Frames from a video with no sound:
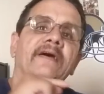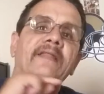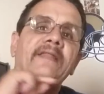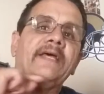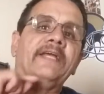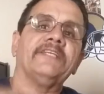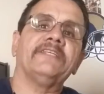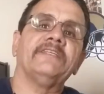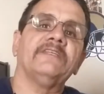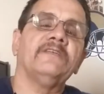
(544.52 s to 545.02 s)

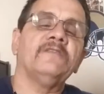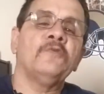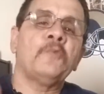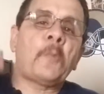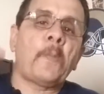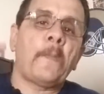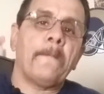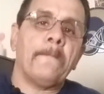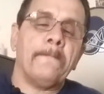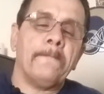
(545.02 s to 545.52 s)
that's
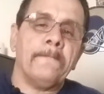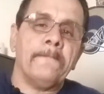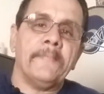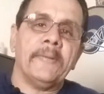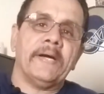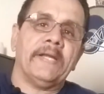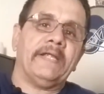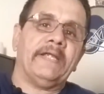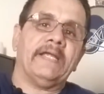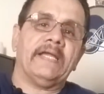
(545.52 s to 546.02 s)

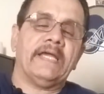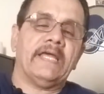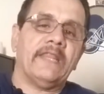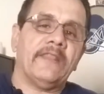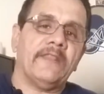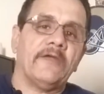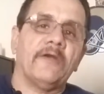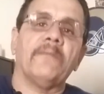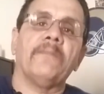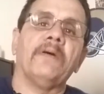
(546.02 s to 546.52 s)
money
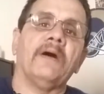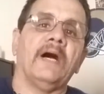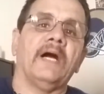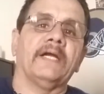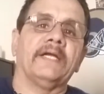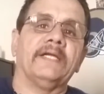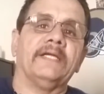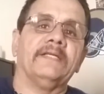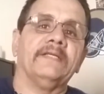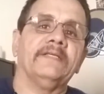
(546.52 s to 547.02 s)
in their
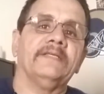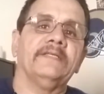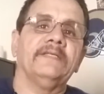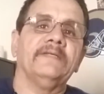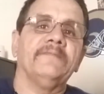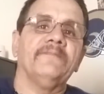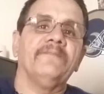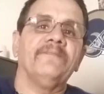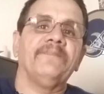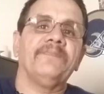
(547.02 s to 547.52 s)
pockets,